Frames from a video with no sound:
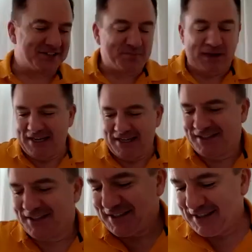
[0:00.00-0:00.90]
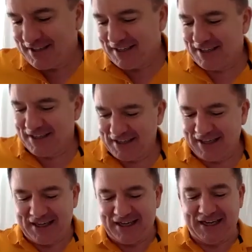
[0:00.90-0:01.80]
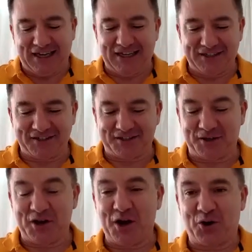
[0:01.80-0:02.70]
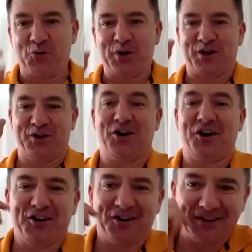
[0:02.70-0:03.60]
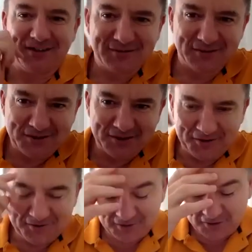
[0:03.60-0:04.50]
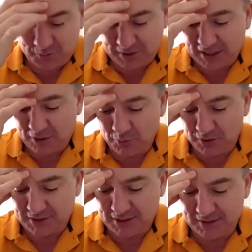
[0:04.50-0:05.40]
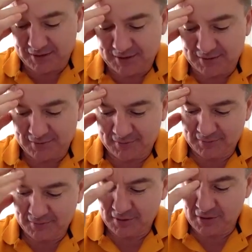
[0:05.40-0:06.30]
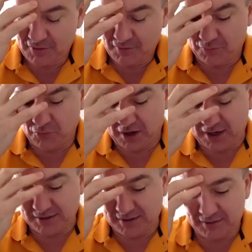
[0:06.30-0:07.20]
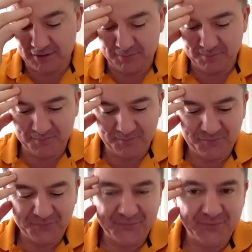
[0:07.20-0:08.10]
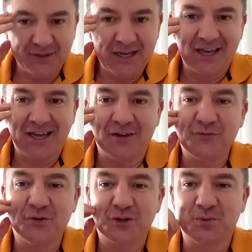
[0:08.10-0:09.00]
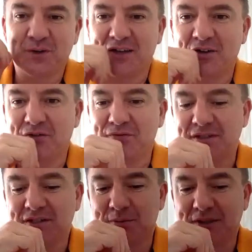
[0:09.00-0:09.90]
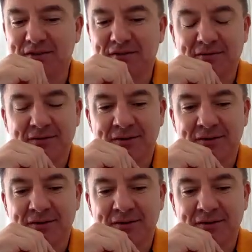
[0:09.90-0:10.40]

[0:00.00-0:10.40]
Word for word: just bears just a, a quick highlight. So 20 hour work days, four hours of sleep, and first weekend off for six weeks.